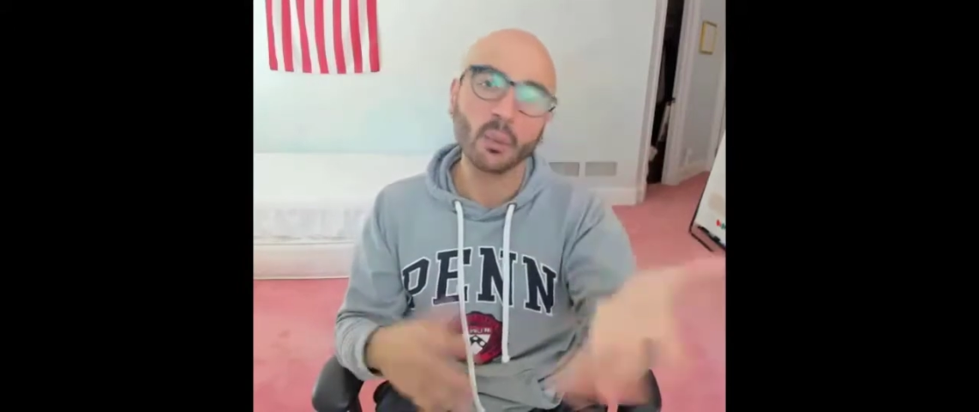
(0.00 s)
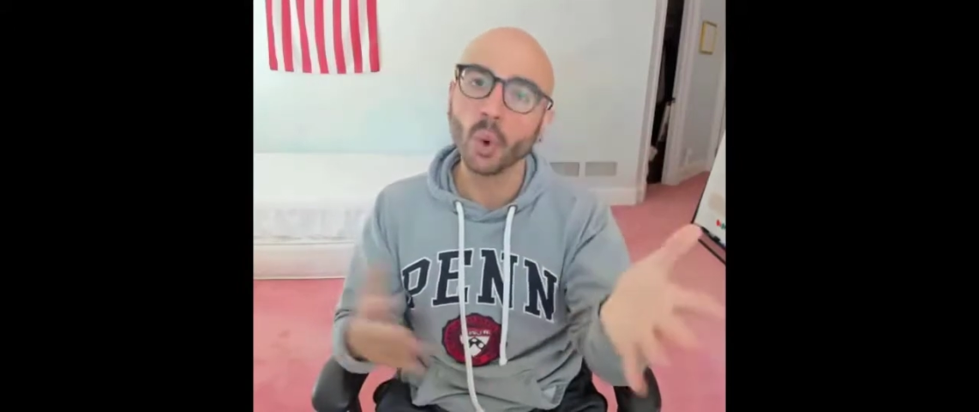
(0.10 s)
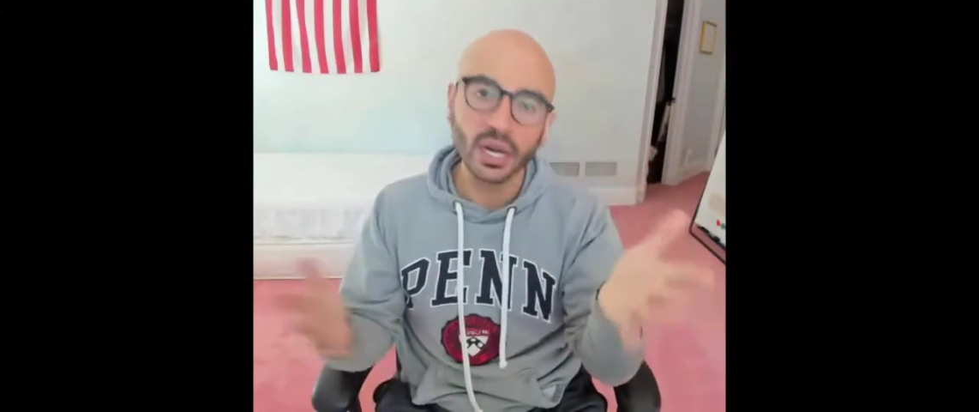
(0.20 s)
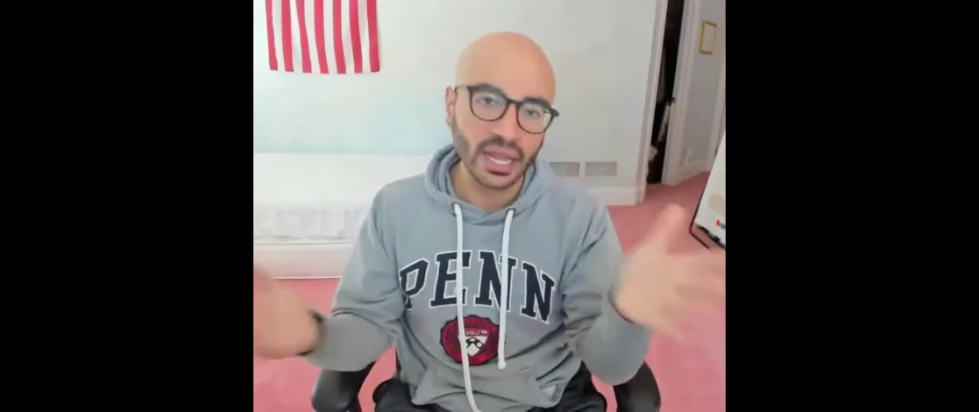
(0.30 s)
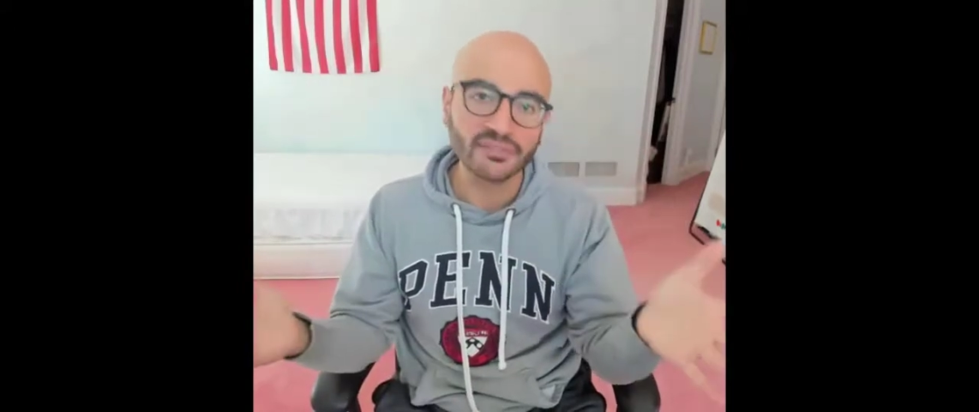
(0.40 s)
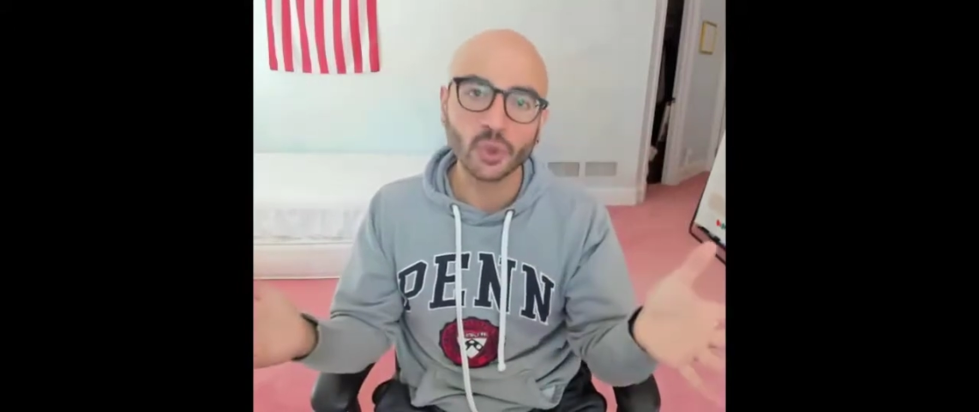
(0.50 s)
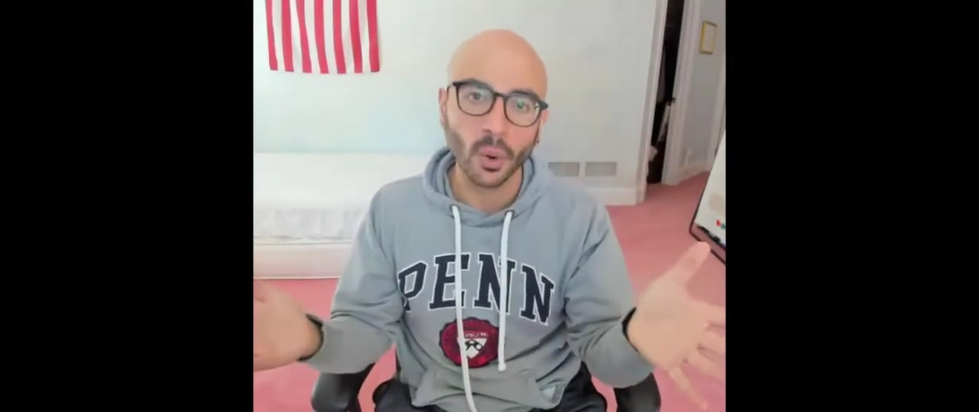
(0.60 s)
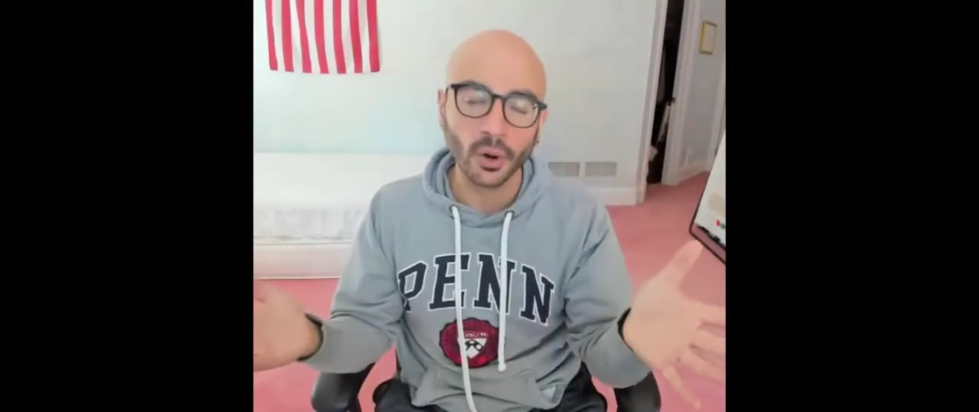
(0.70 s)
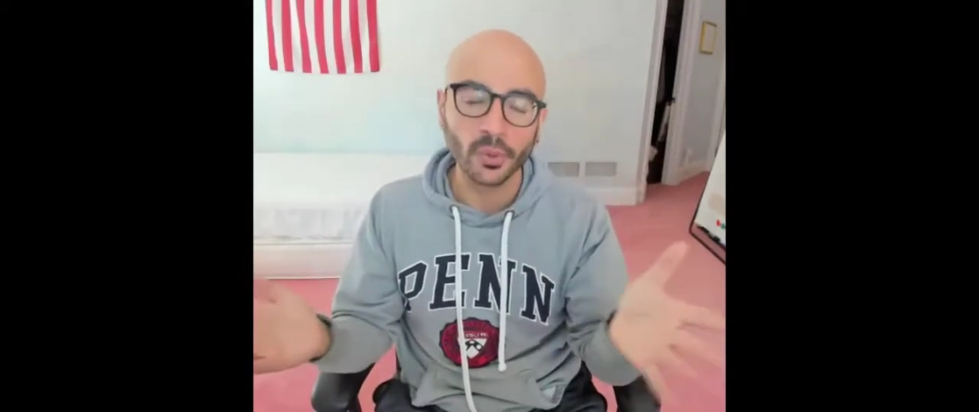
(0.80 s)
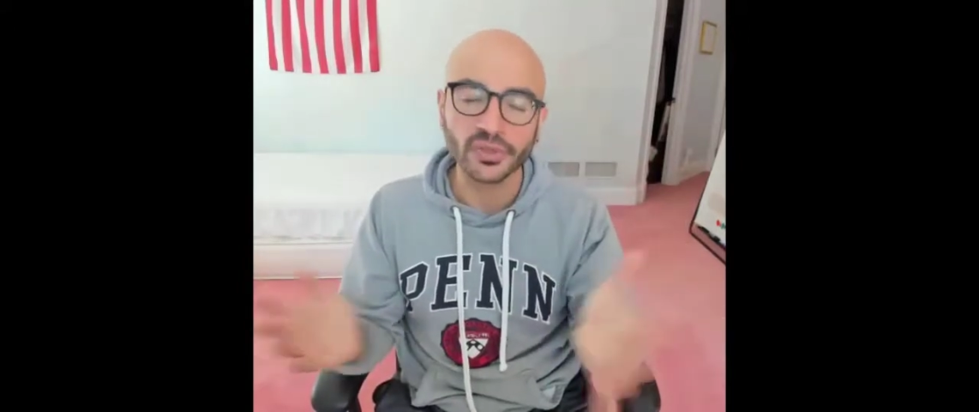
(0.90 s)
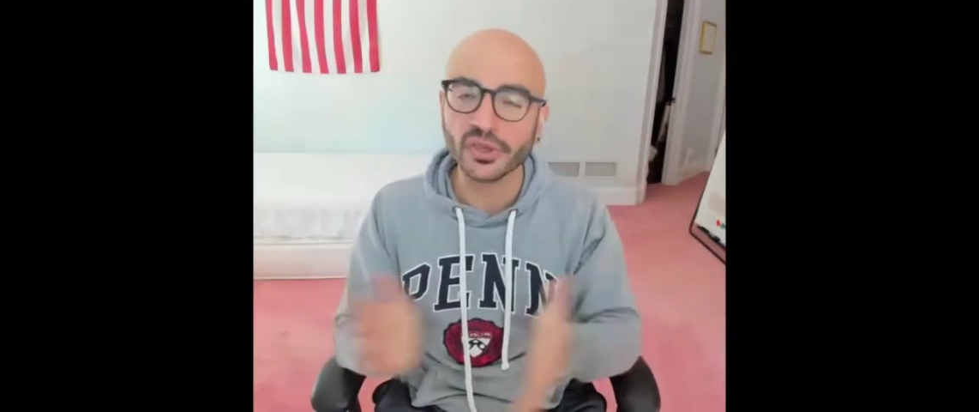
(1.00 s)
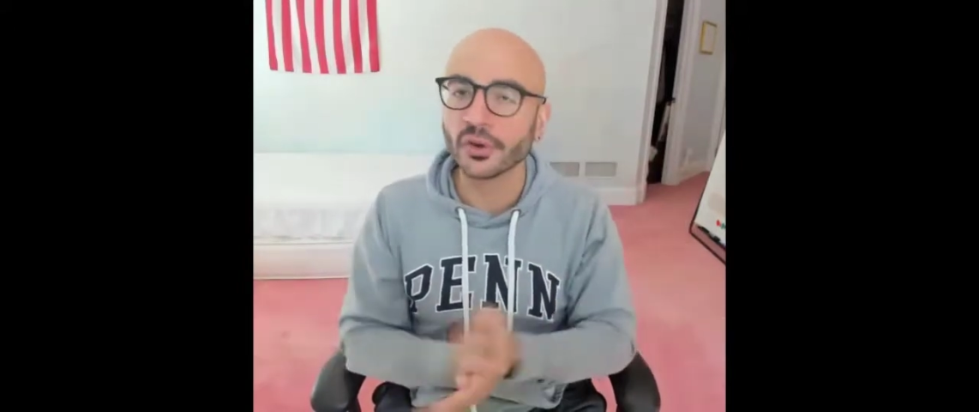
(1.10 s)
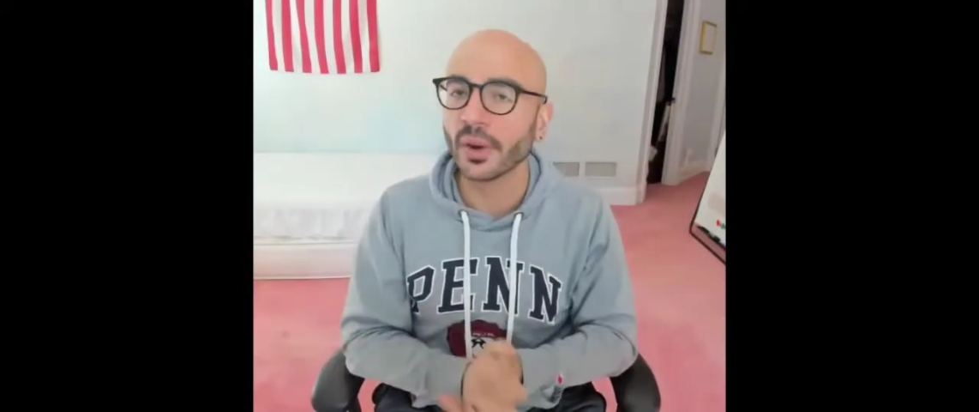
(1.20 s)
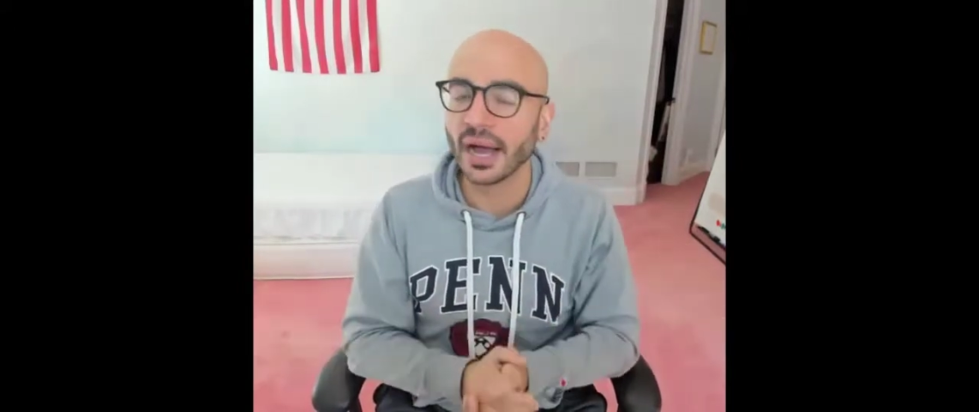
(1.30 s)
I would love to work with you.